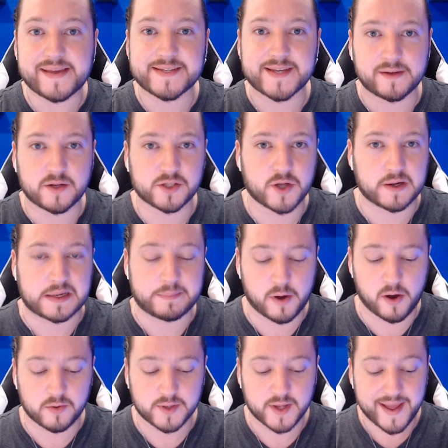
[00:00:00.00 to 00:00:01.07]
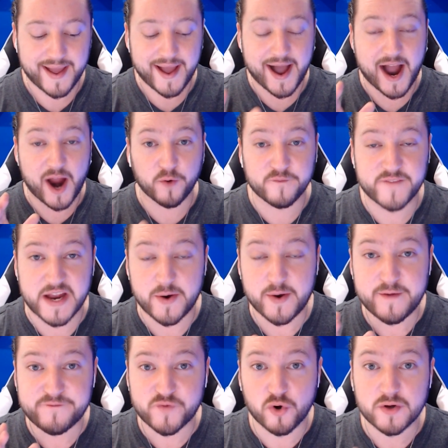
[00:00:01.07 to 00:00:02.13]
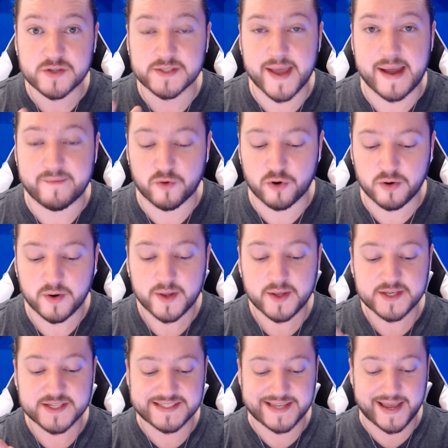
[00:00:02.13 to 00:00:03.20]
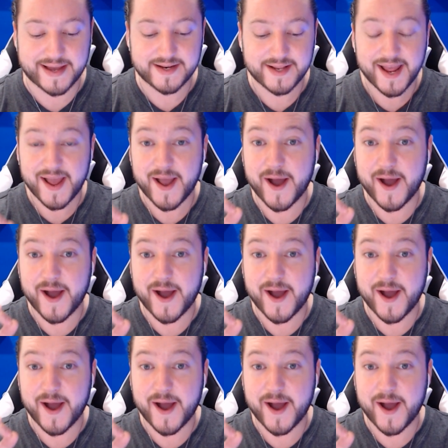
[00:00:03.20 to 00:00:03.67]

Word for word: exciting to talk about. Our very first ever set